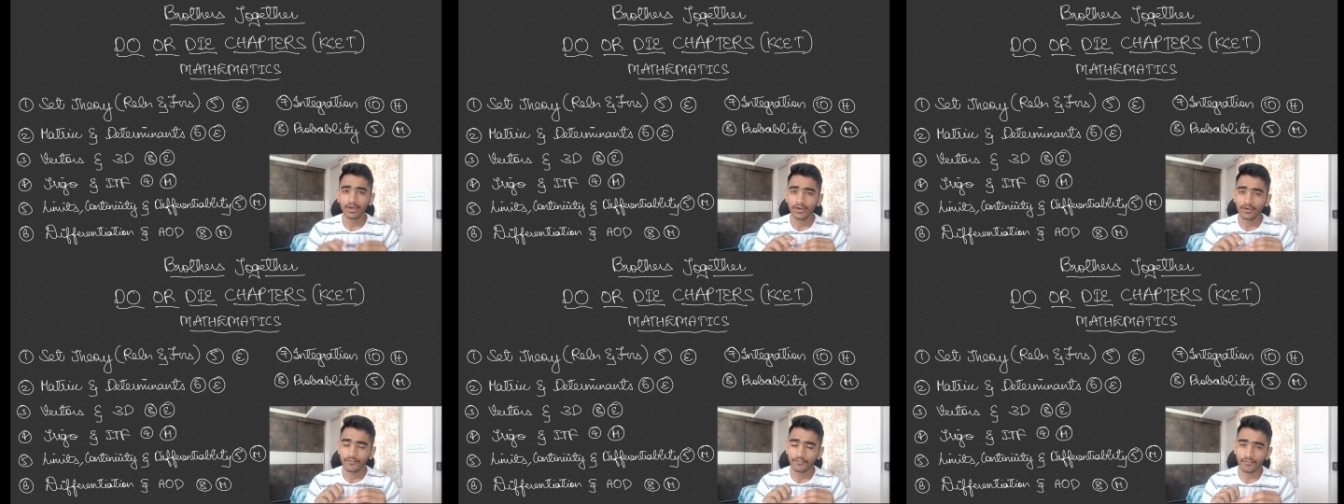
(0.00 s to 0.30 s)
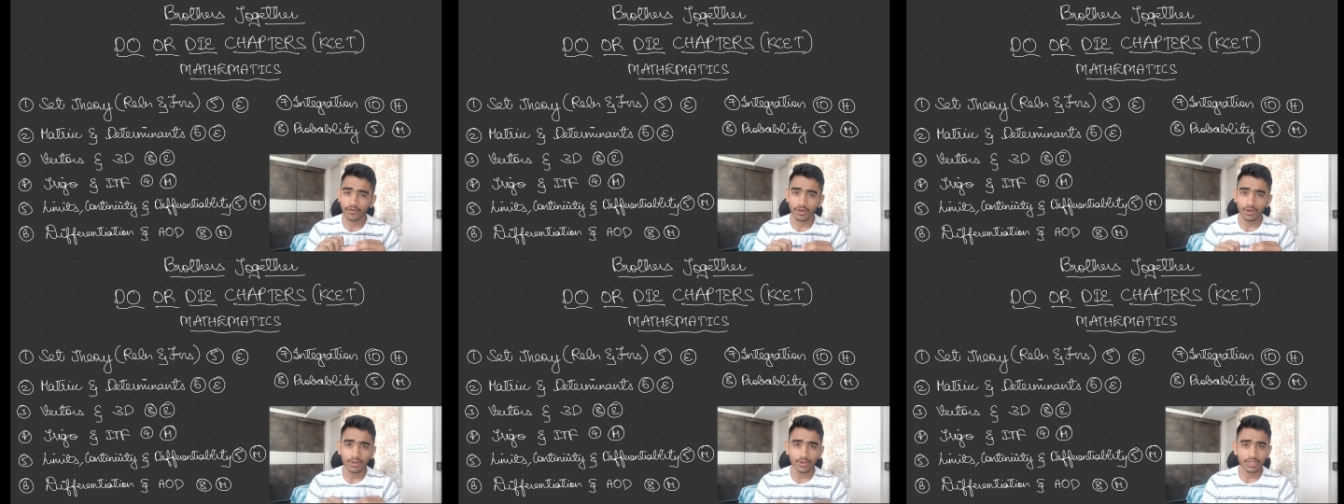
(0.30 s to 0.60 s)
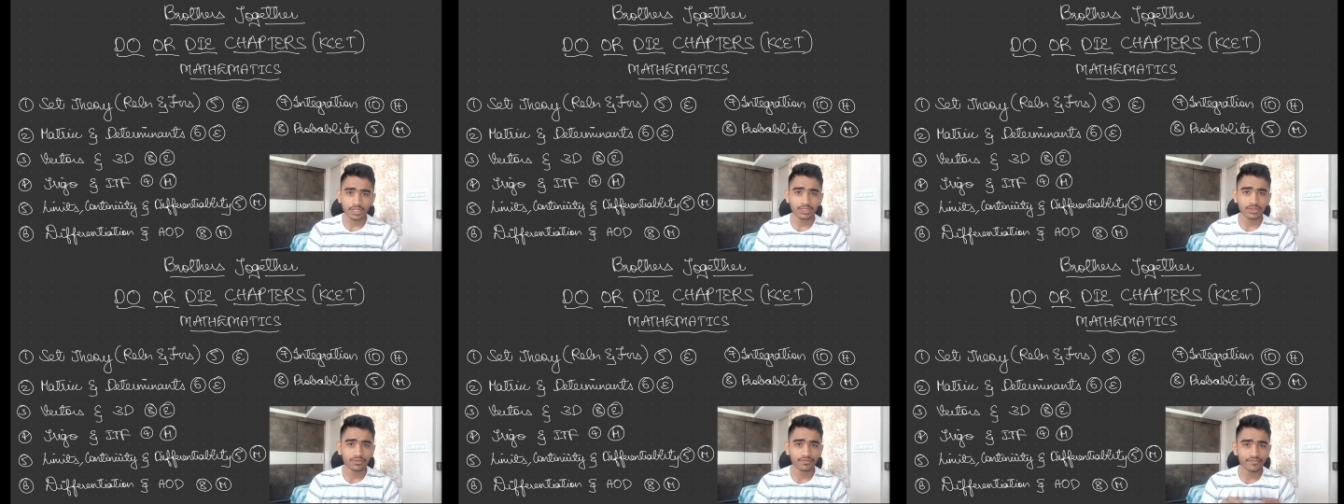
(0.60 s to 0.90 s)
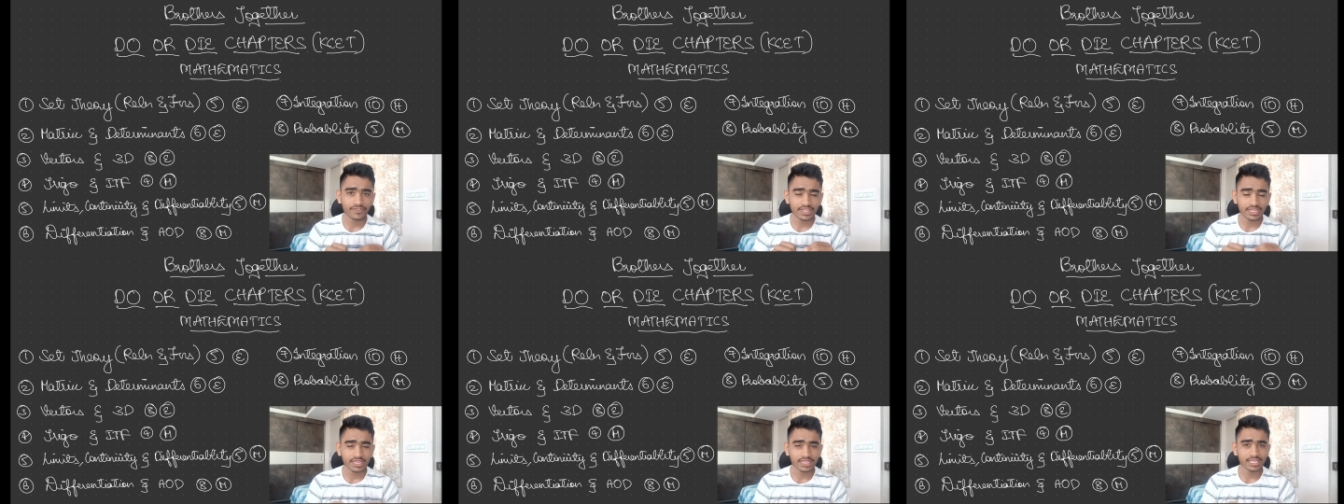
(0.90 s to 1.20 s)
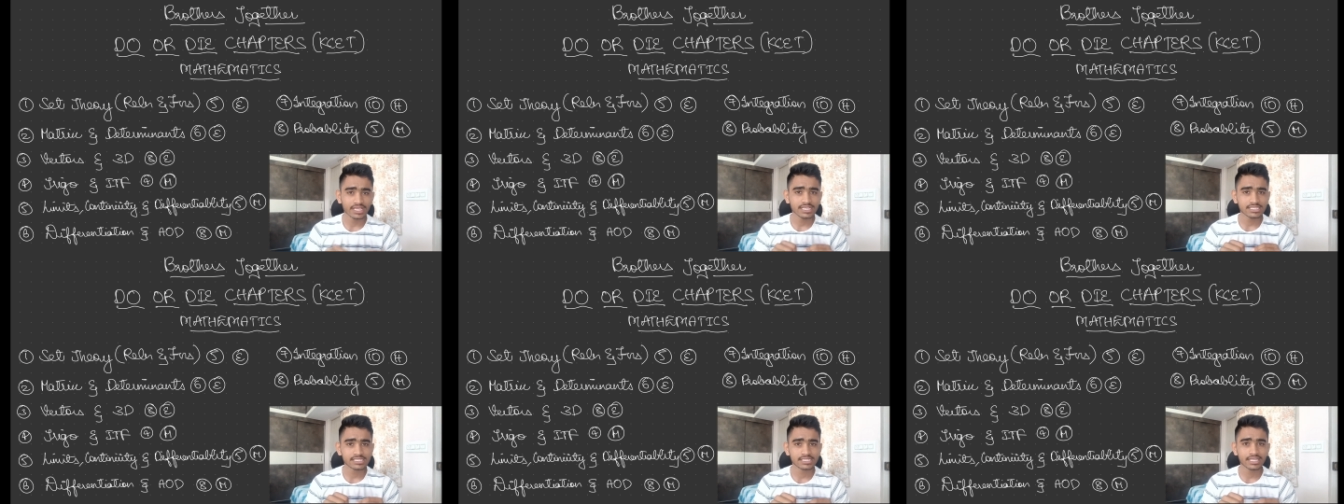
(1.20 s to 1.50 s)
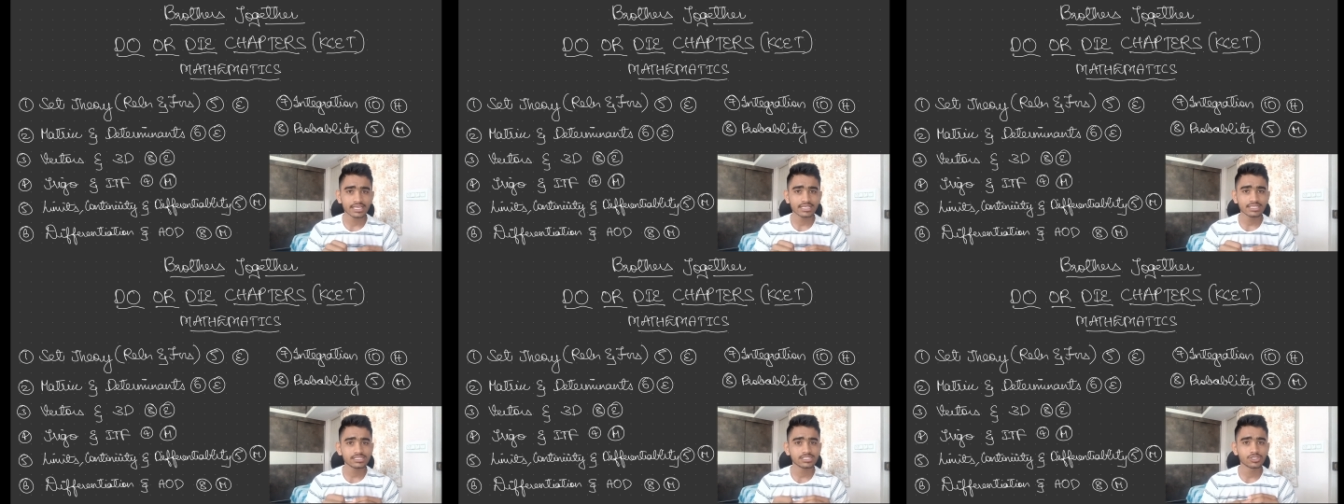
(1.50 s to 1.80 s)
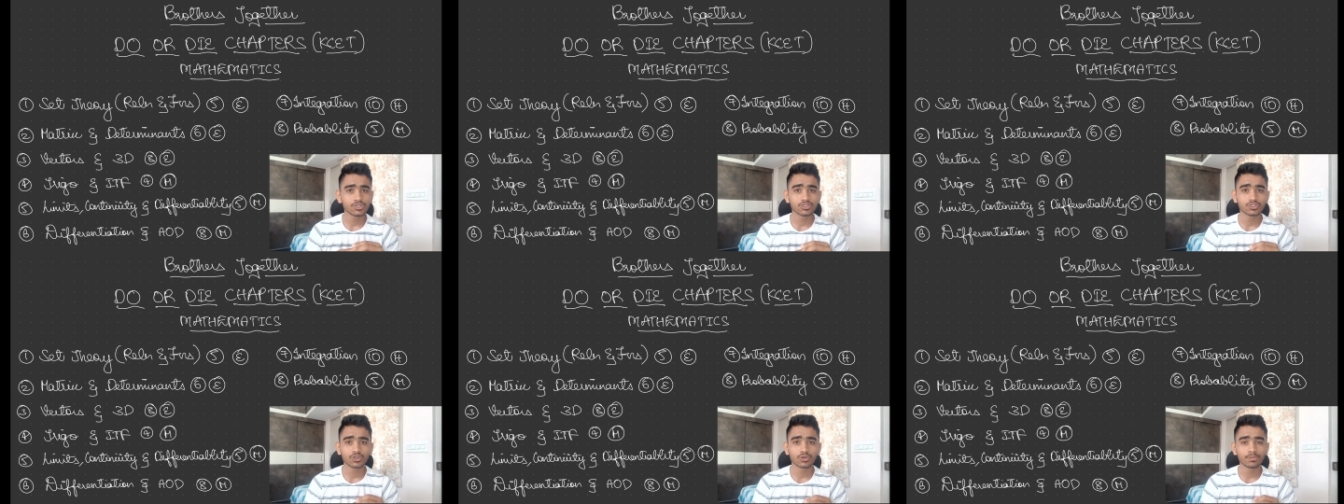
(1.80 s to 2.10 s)
following with these things
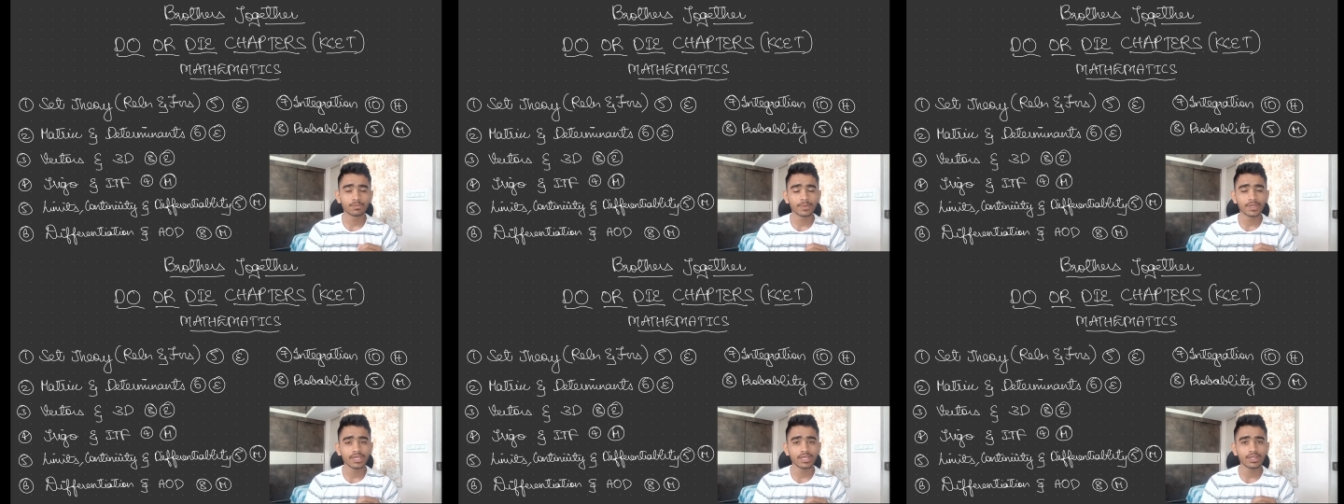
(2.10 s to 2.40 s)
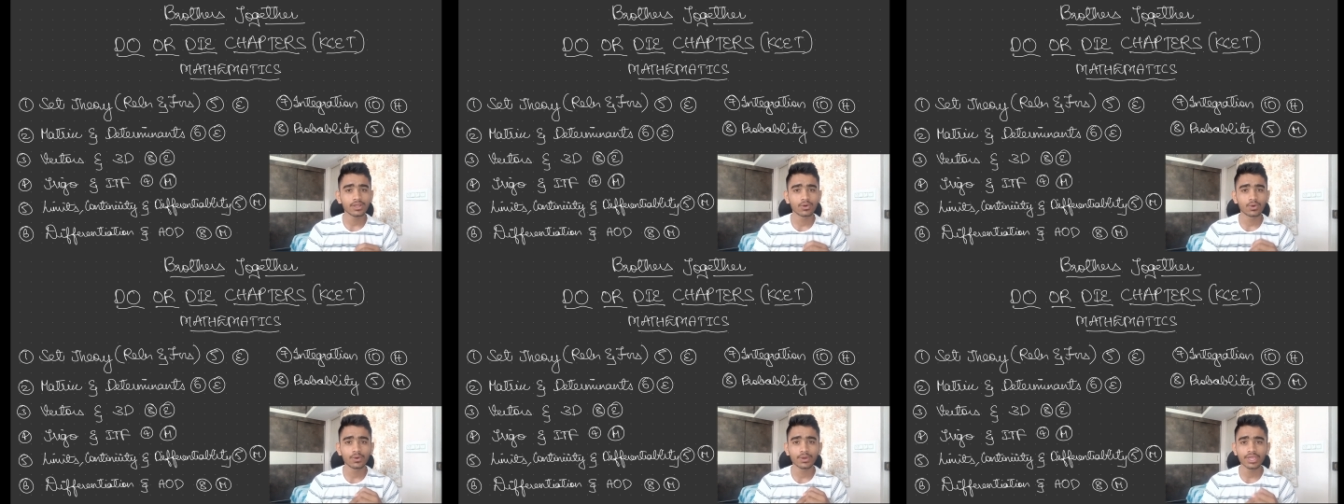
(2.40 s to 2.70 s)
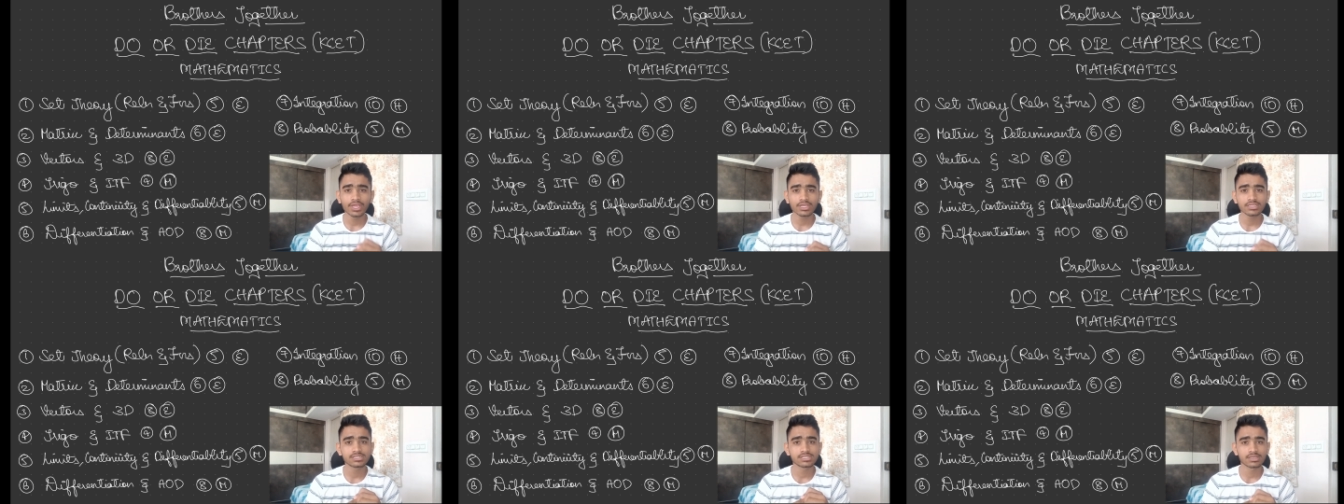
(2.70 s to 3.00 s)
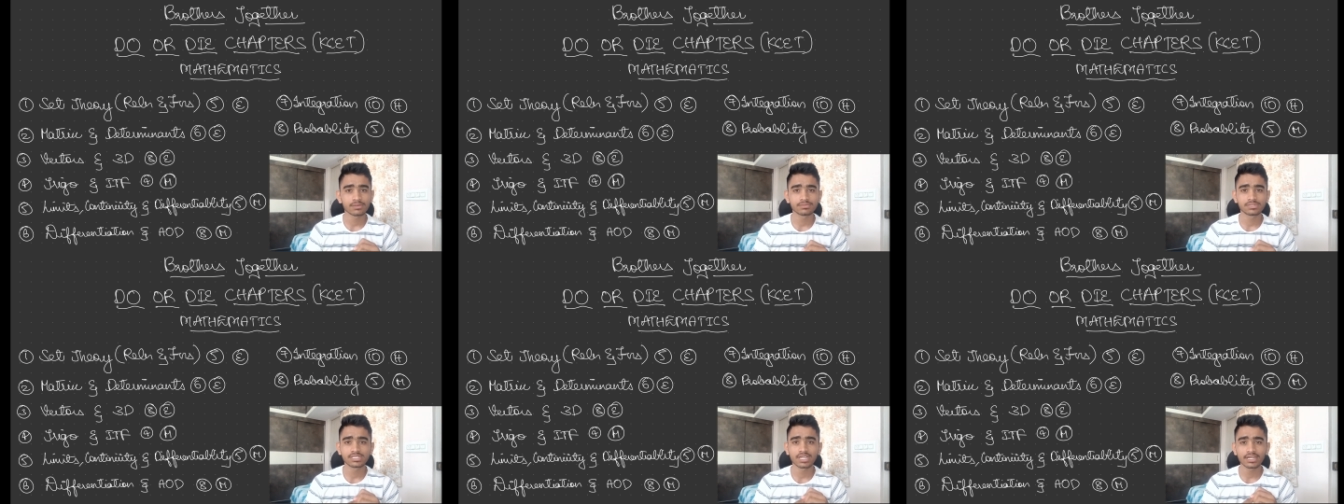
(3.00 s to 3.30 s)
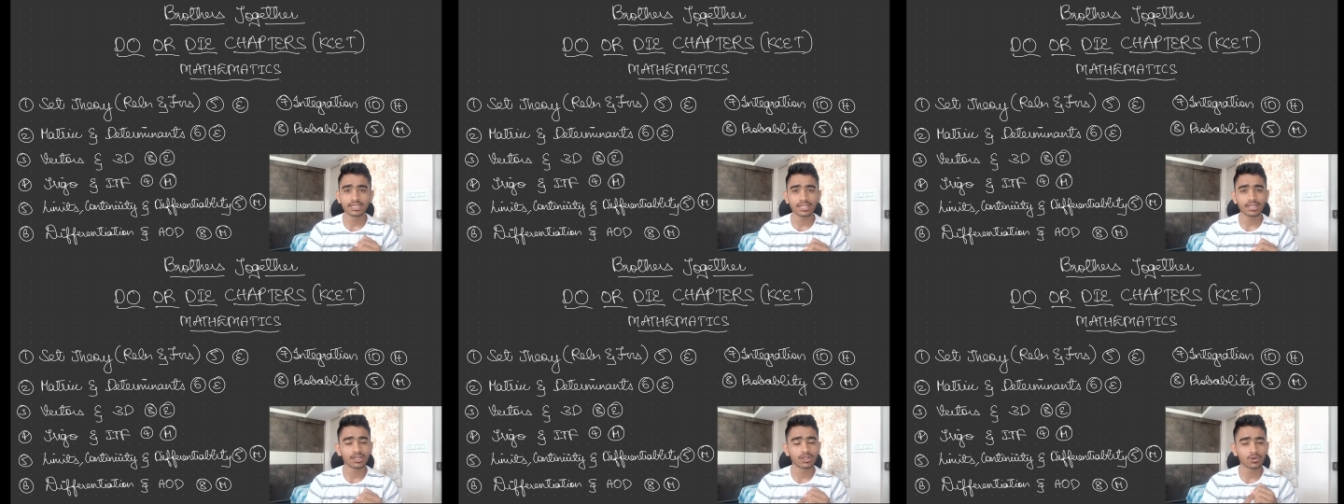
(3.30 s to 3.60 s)
you should be knowing some certain